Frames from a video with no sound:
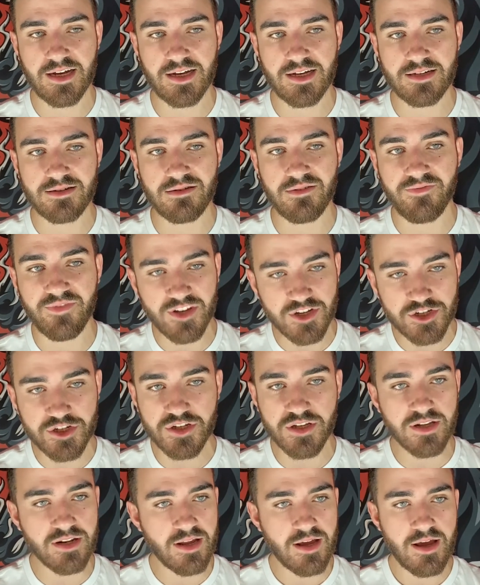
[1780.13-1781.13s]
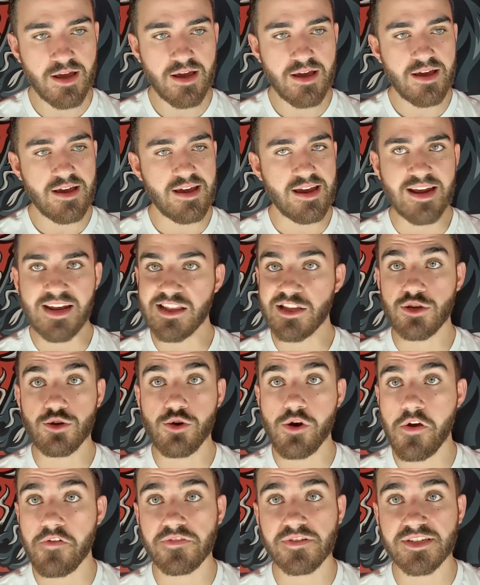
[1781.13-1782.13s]
division. in the
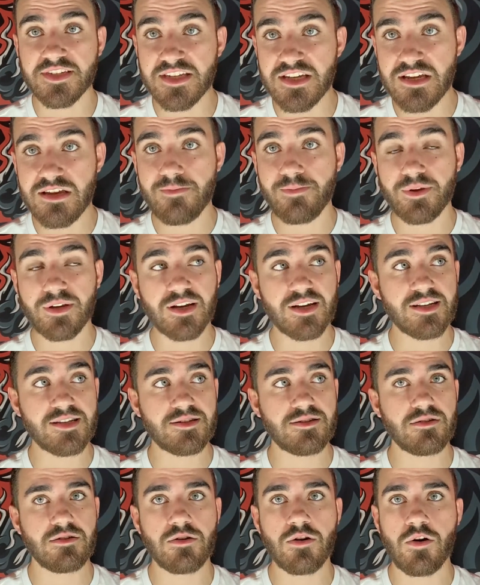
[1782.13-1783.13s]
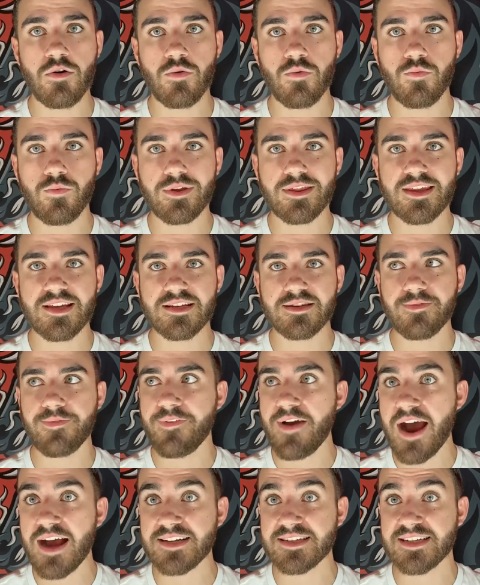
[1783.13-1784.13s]
UFC because, you know, with his
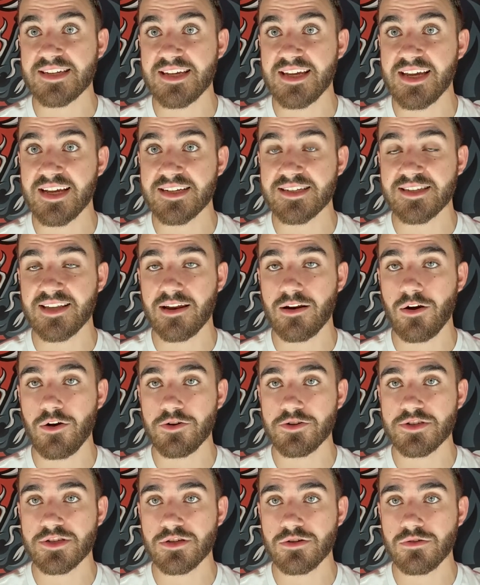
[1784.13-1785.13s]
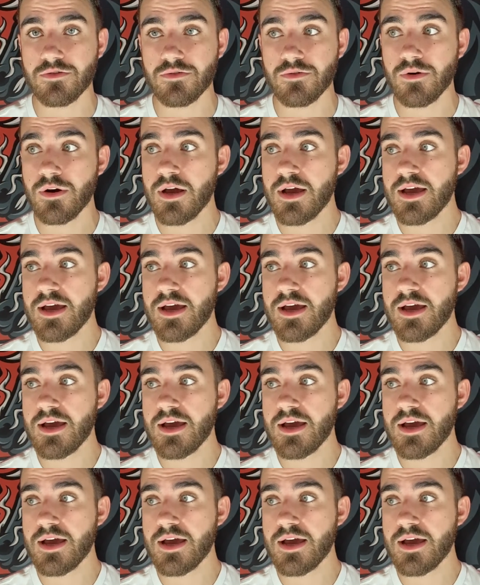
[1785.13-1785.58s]
fast kicks that also